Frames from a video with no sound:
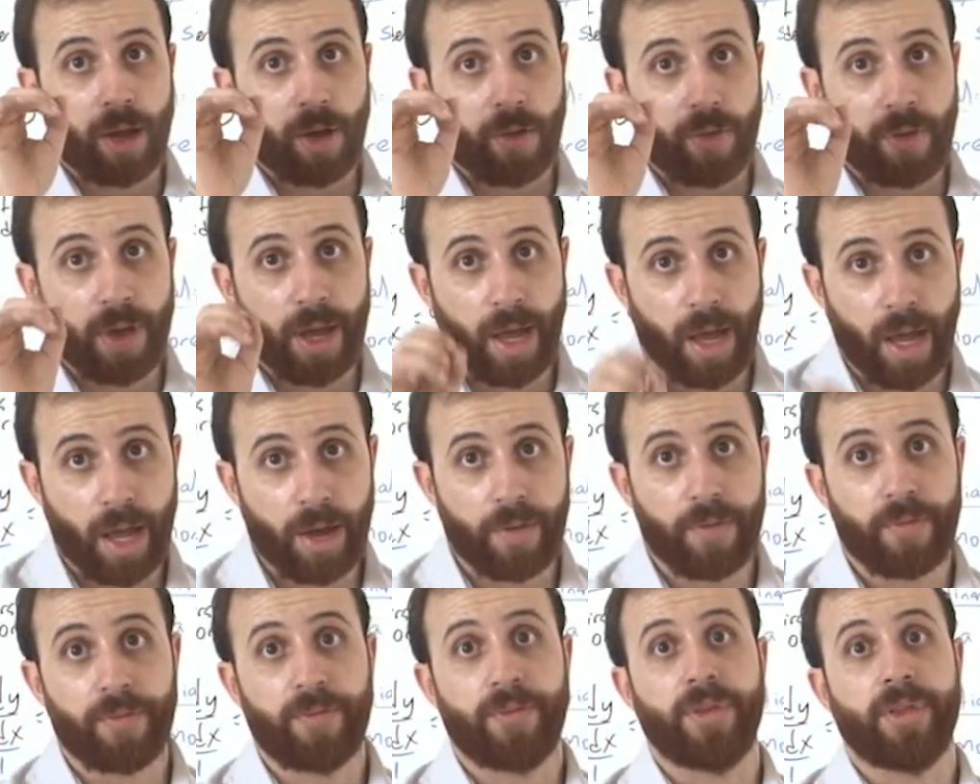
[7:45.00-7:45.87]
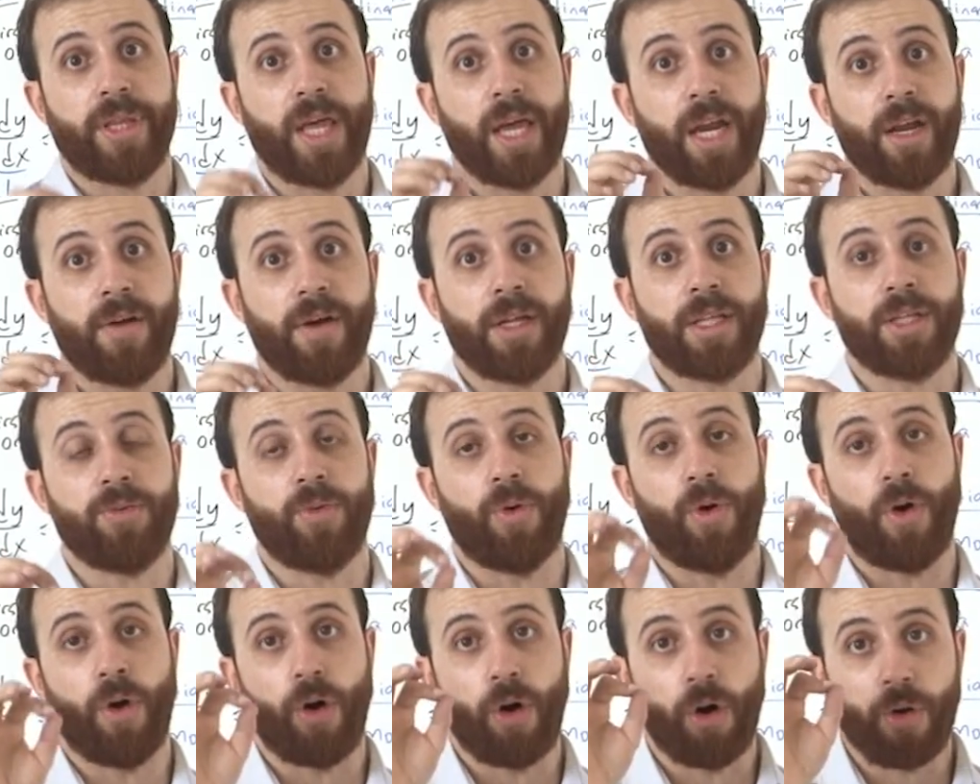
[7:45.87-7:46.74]
we have
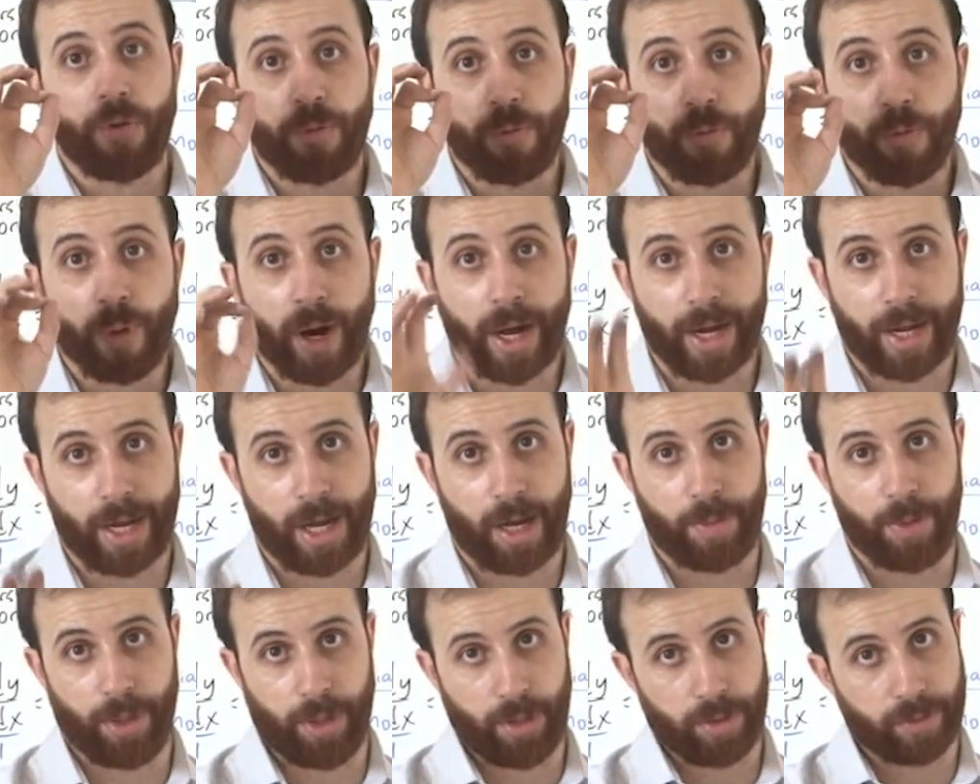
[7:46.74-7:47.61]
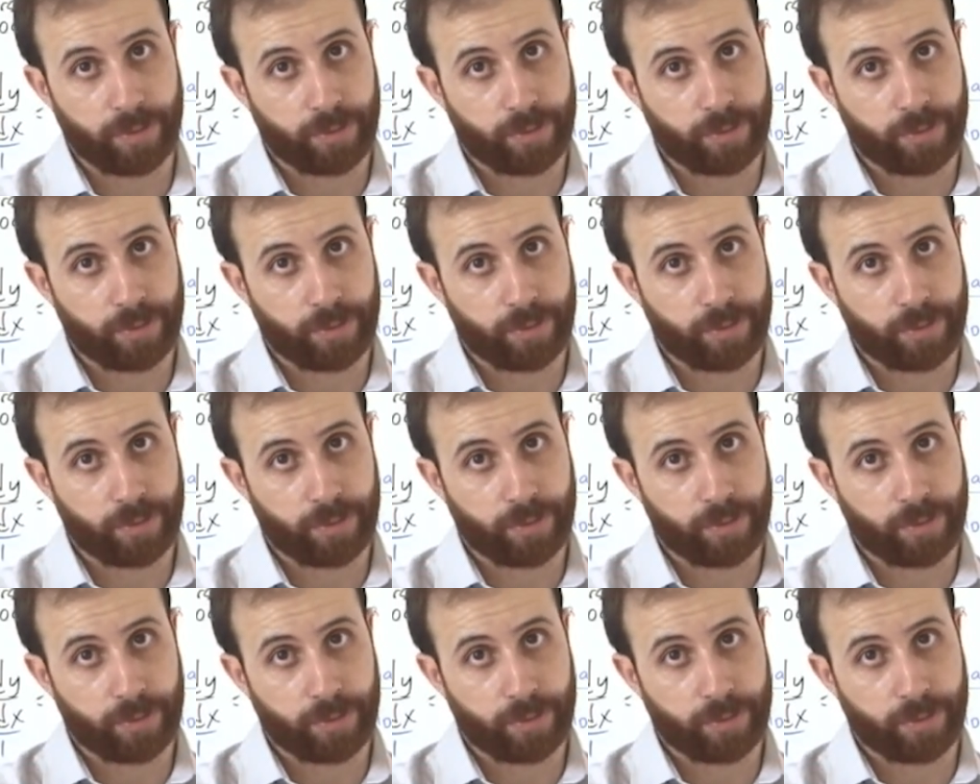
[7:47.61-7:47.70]
derivative of variable,